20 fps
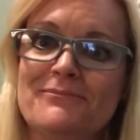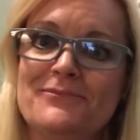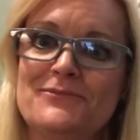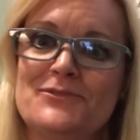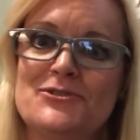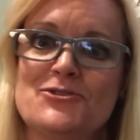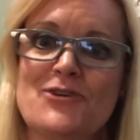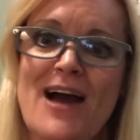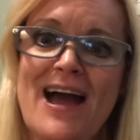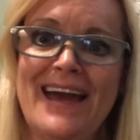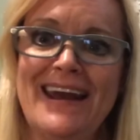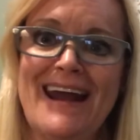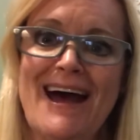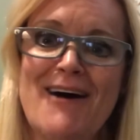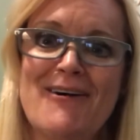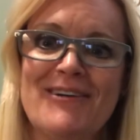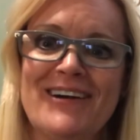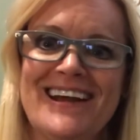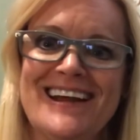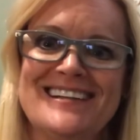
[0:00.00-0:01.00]
try it
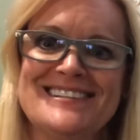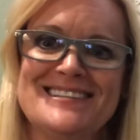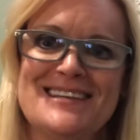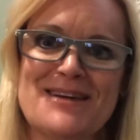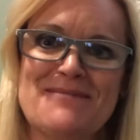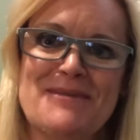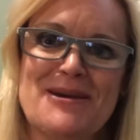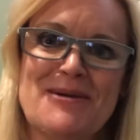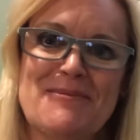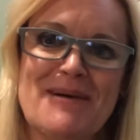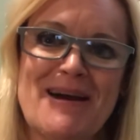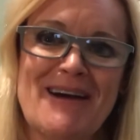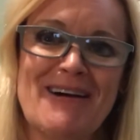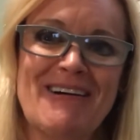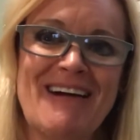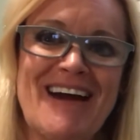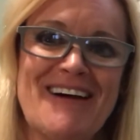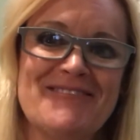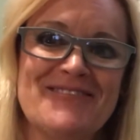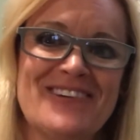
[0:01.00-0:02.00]
out and send me your
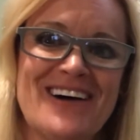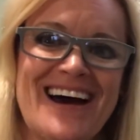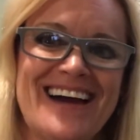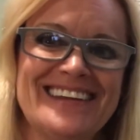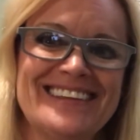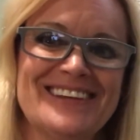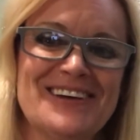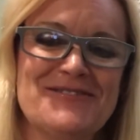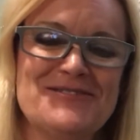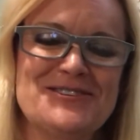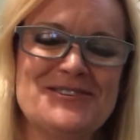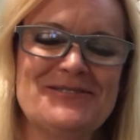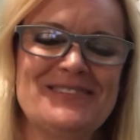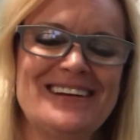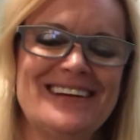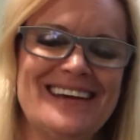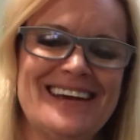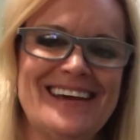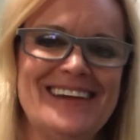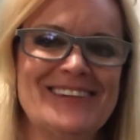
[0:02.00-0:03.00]
paragraph. I'd love to
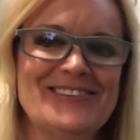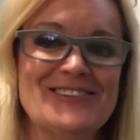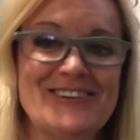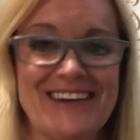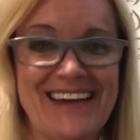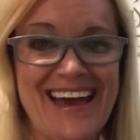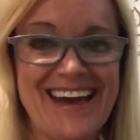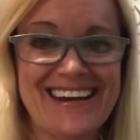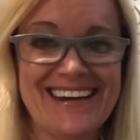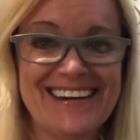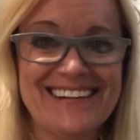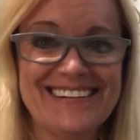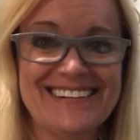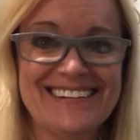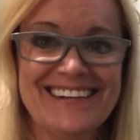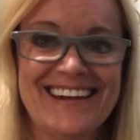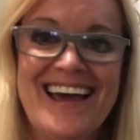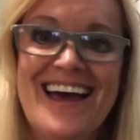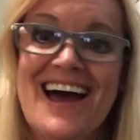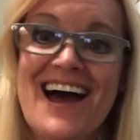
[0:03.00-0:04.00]
read it and look at it.
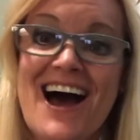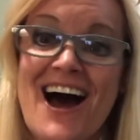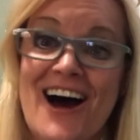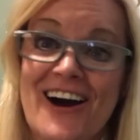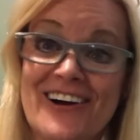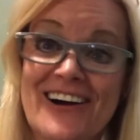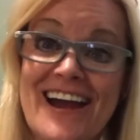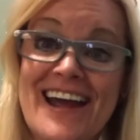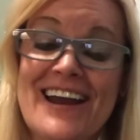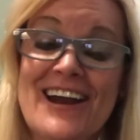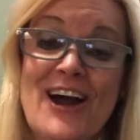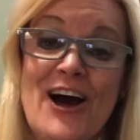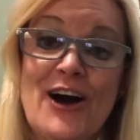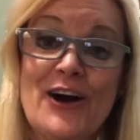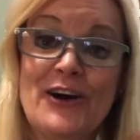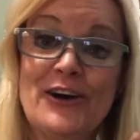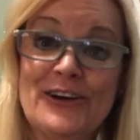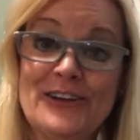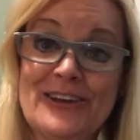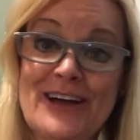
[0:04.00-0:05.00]
All right,
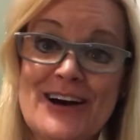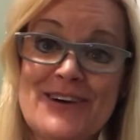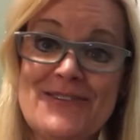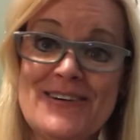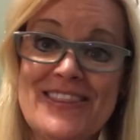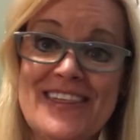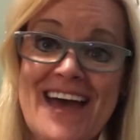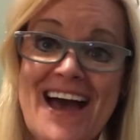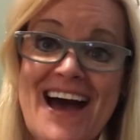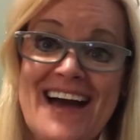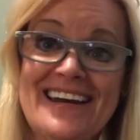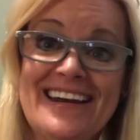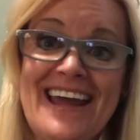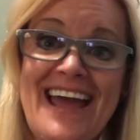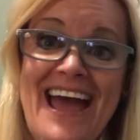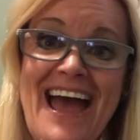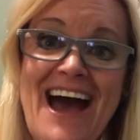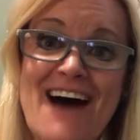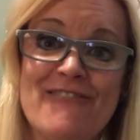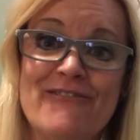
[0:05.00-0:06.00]
good luck with that.
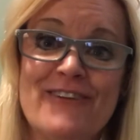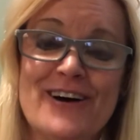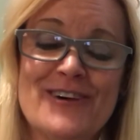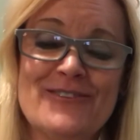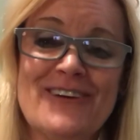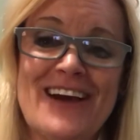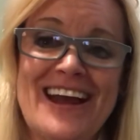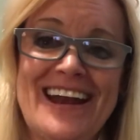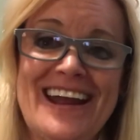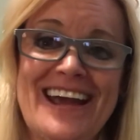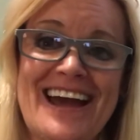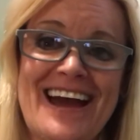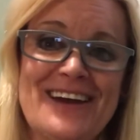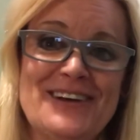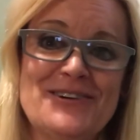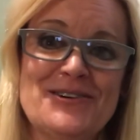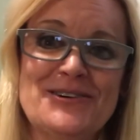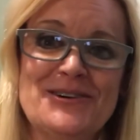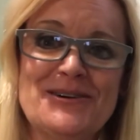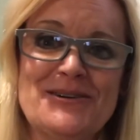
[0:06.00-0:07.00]
Have fun writing. I
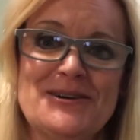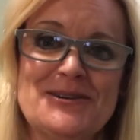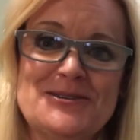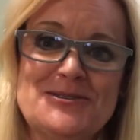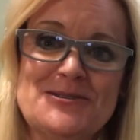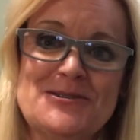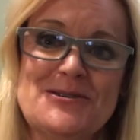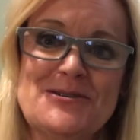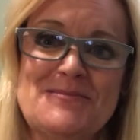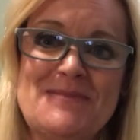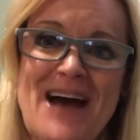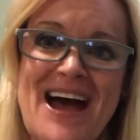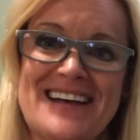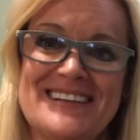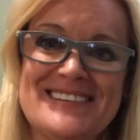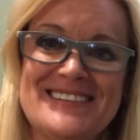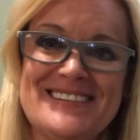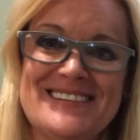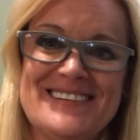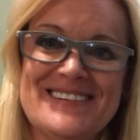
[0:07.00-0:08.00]
know you can do your
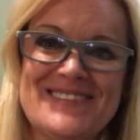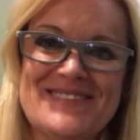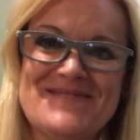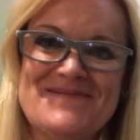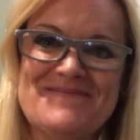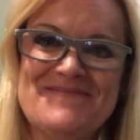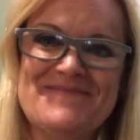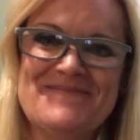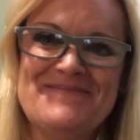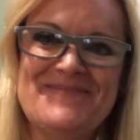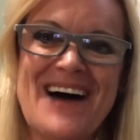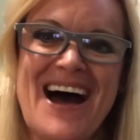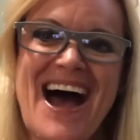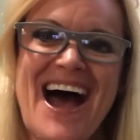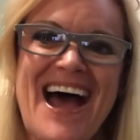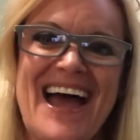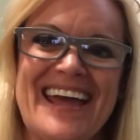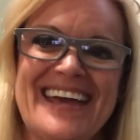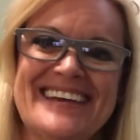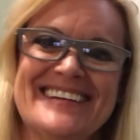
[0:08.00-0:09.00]
best.
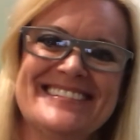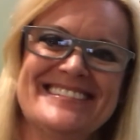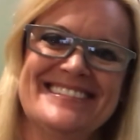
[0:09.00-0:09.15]
Bye.